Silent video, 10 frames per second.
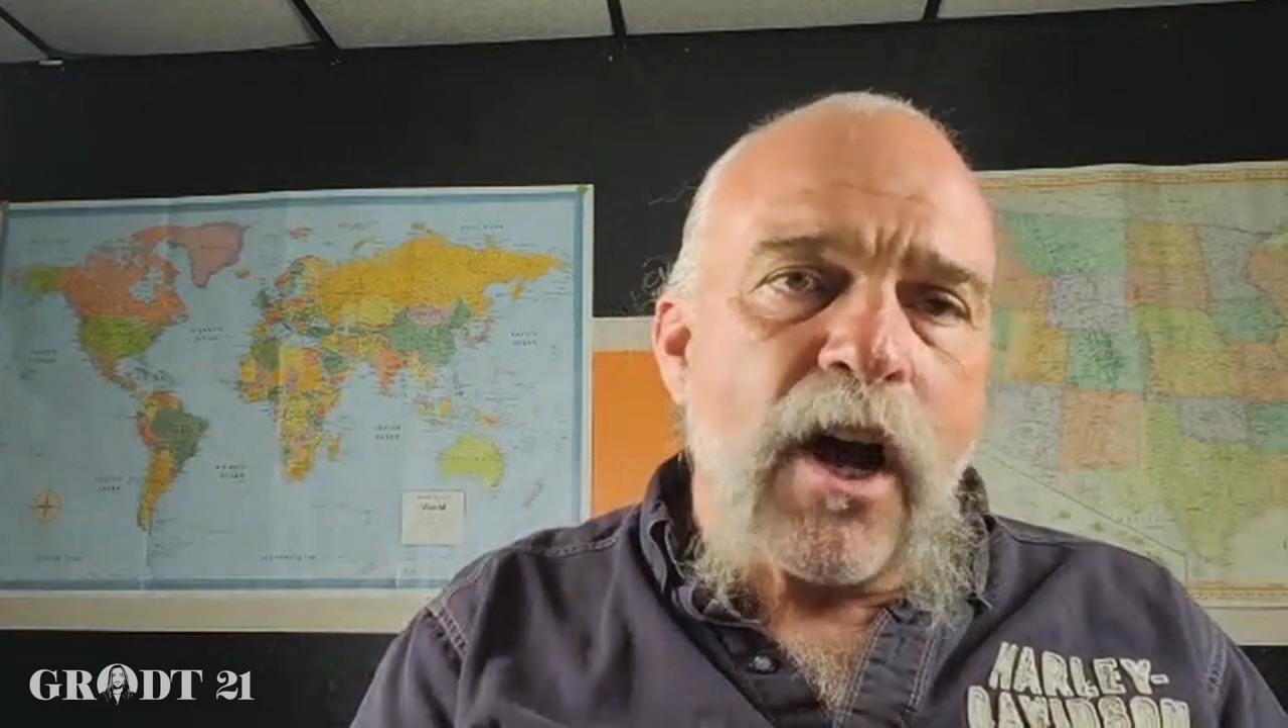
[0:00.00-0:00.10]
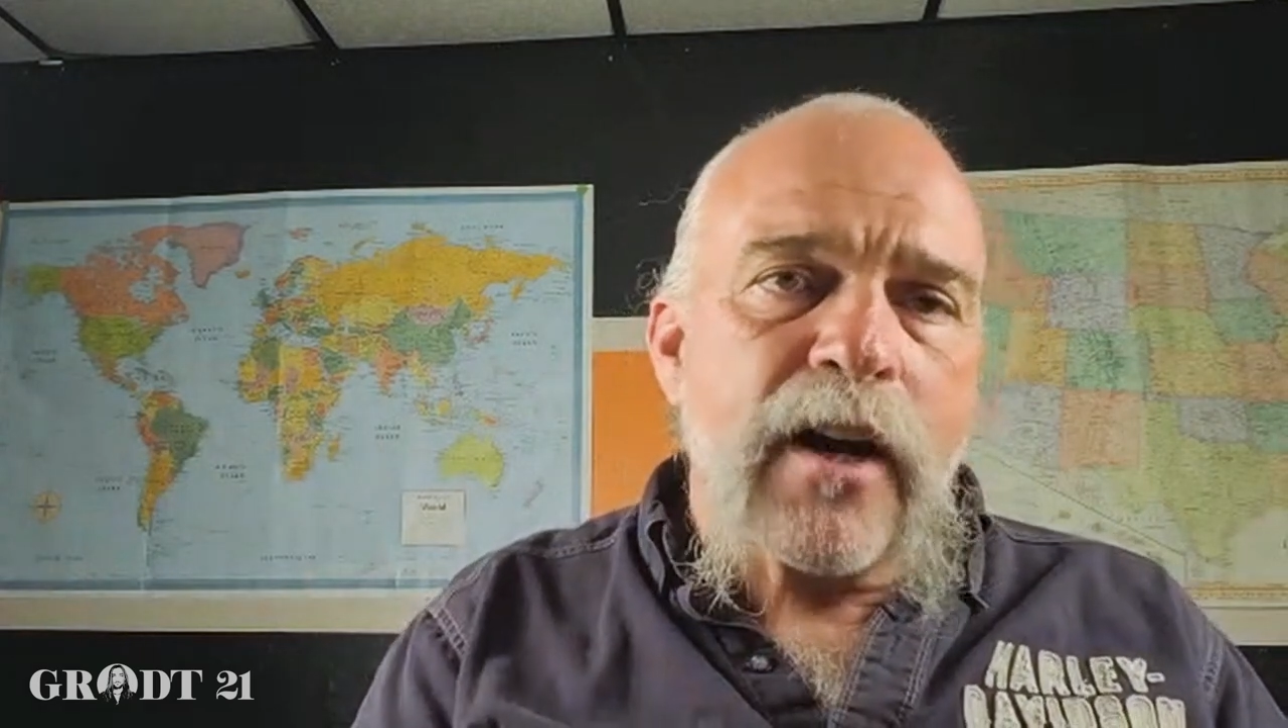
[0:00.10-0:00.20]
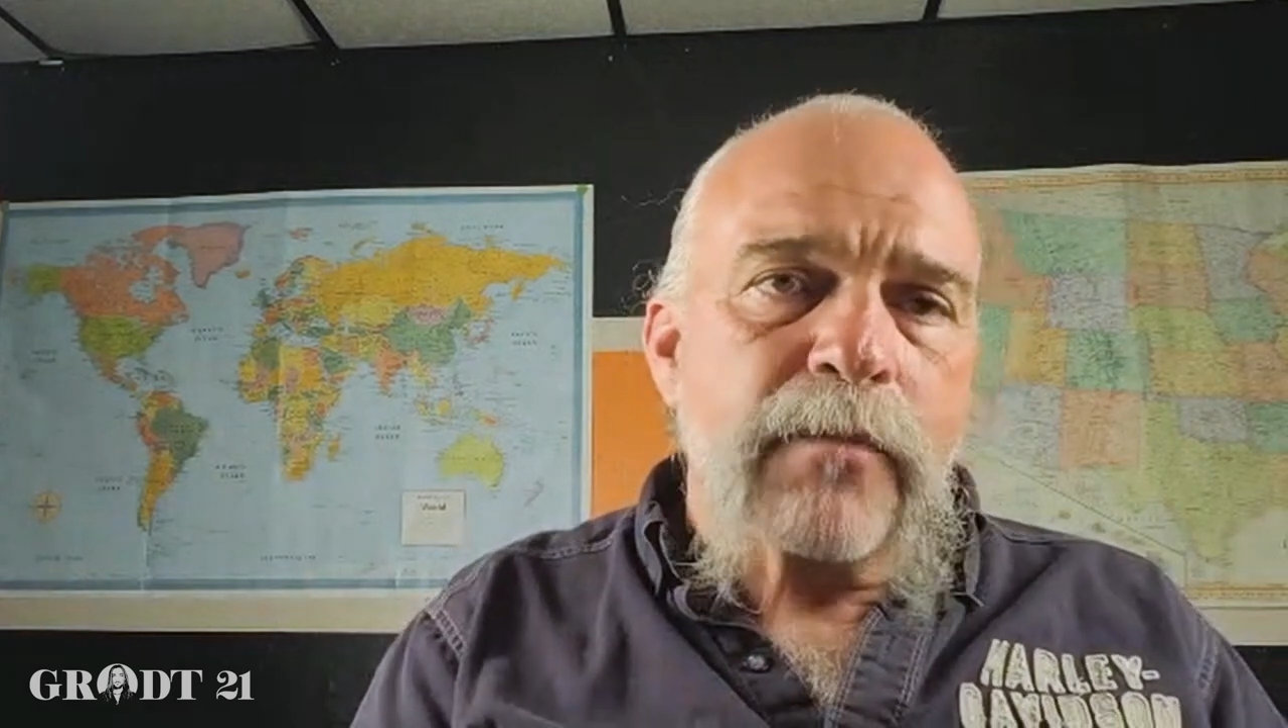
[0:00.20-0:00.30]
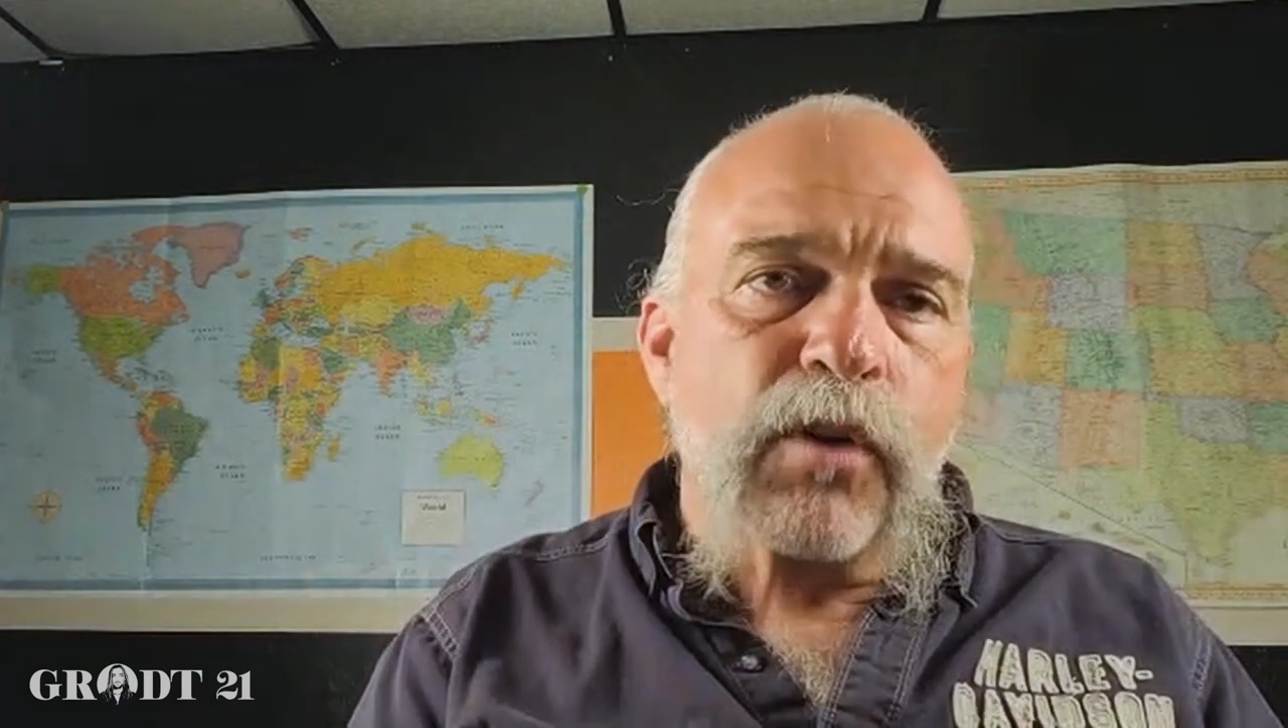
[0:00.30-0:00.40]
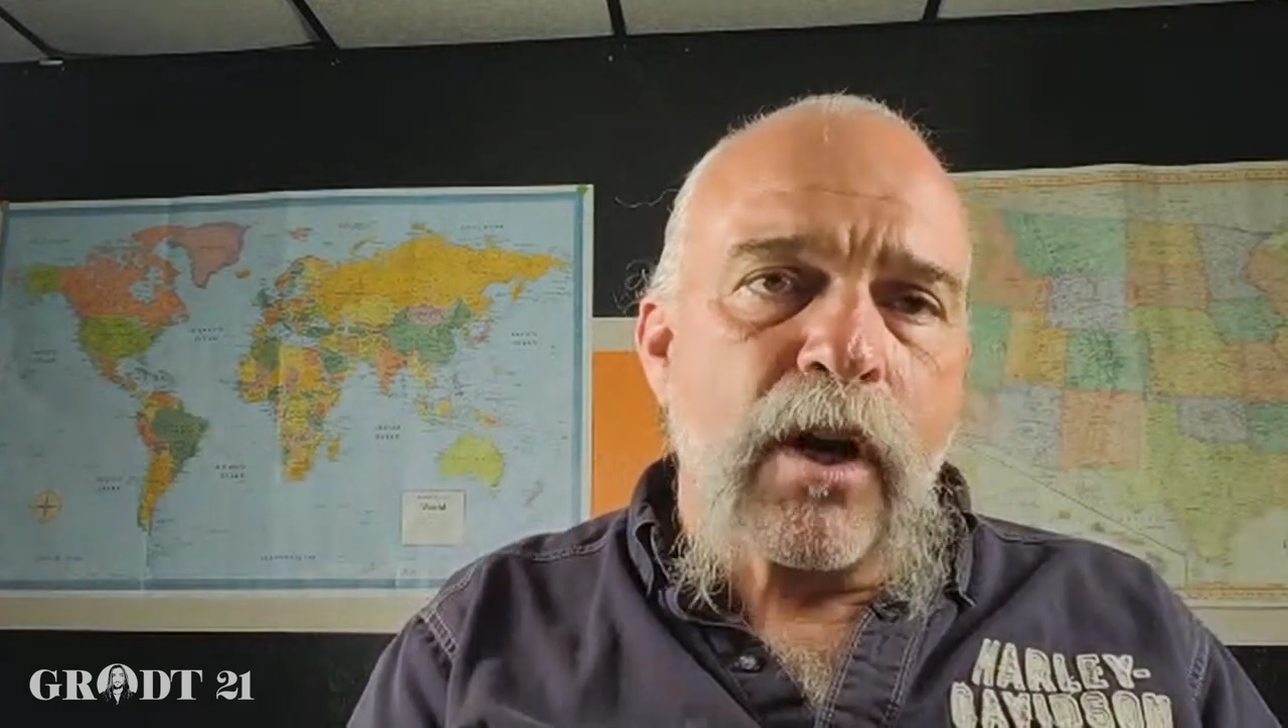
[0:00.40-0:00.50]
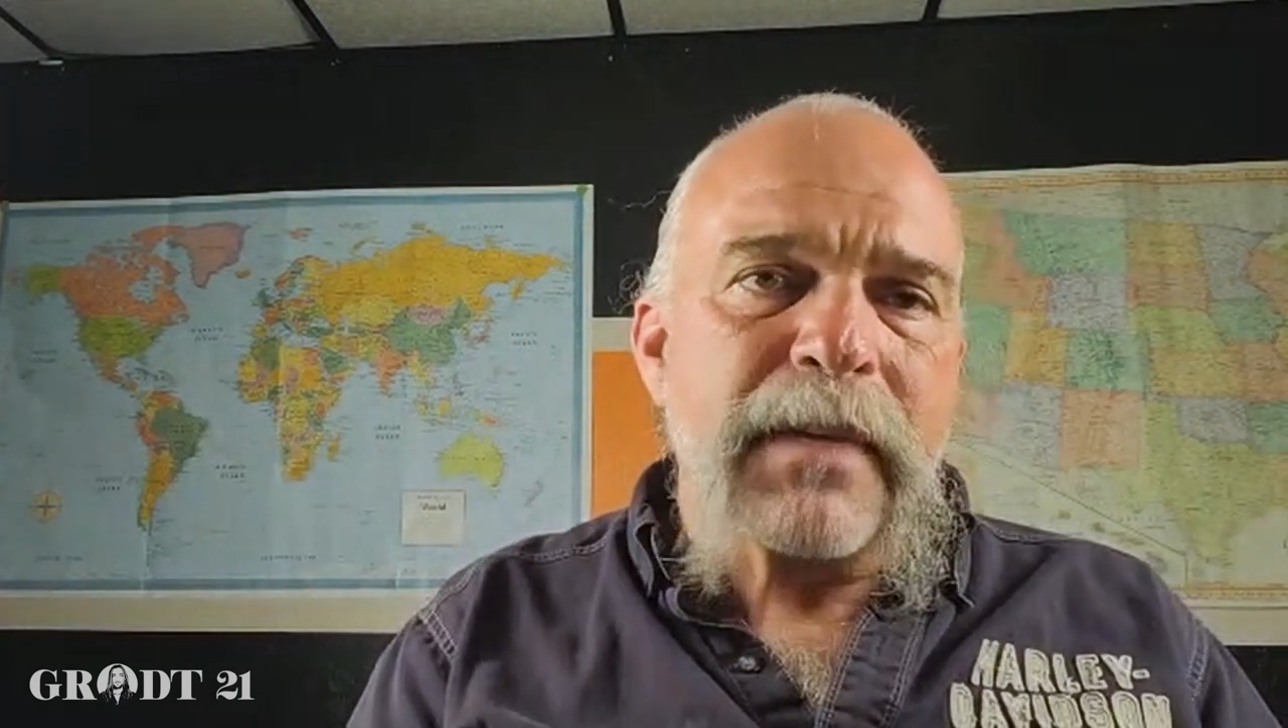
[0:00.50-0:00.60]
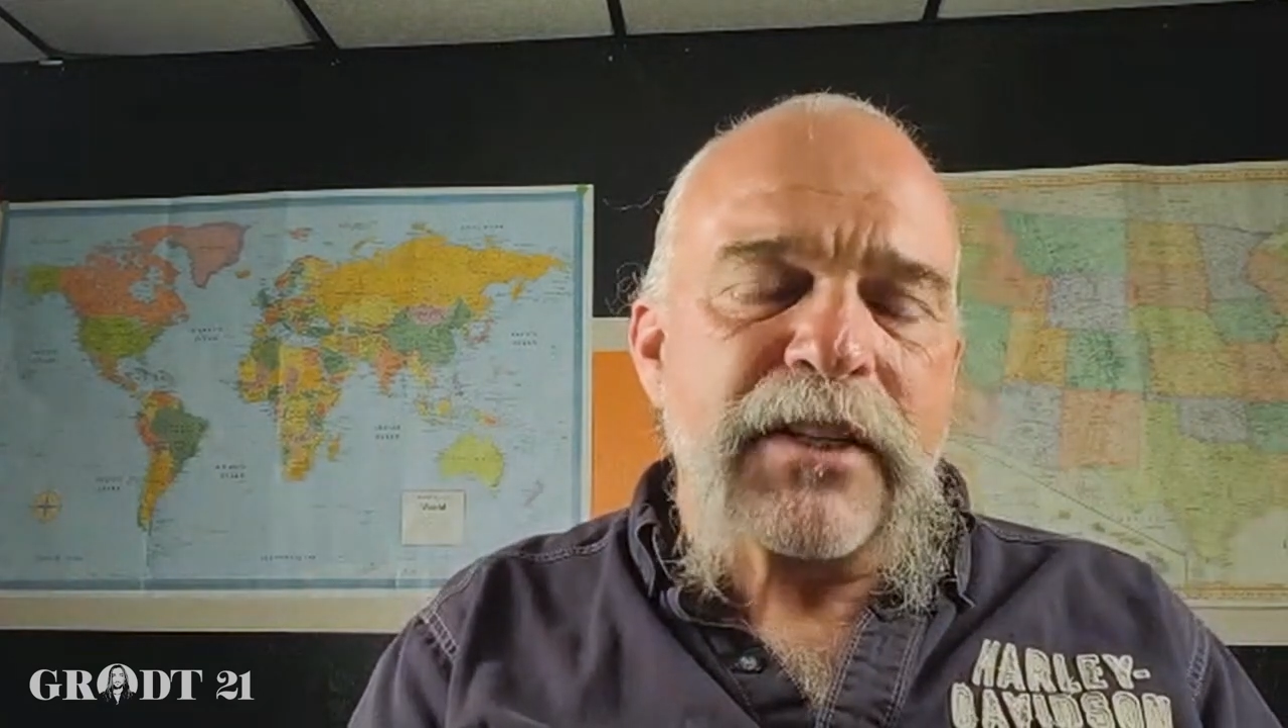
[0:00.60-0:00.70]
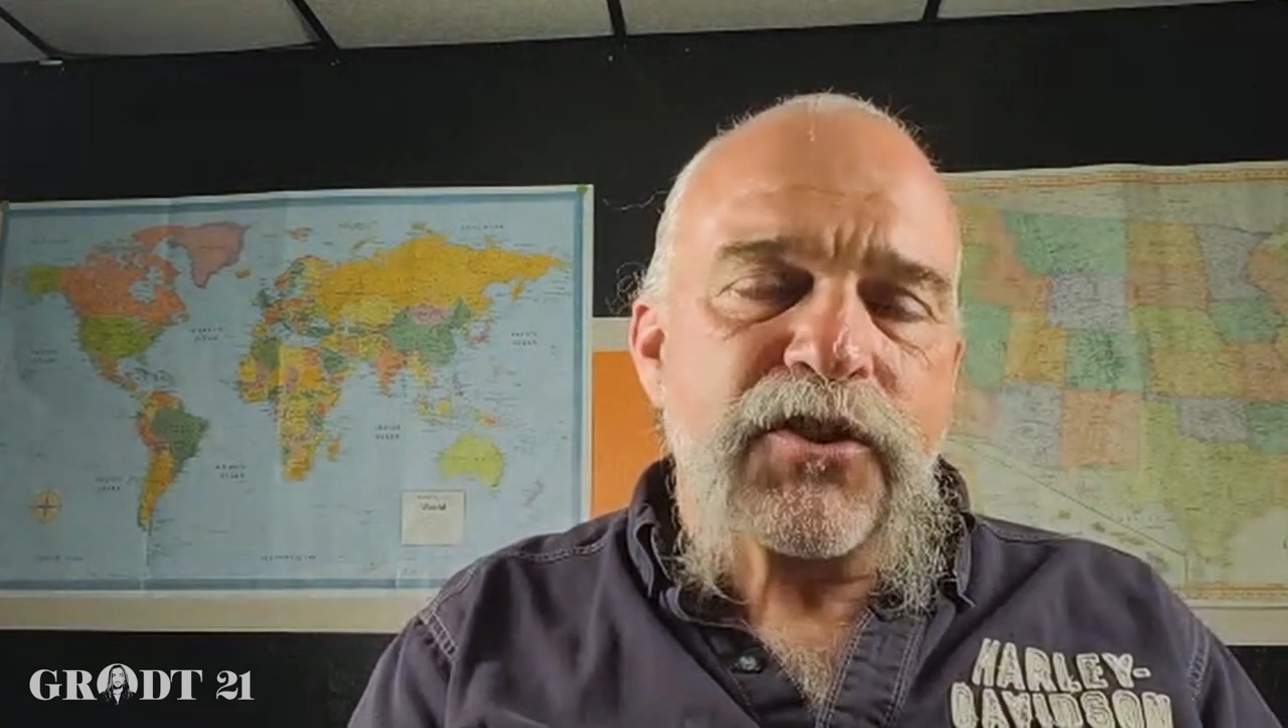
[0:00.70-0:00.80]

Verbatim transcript: unemployment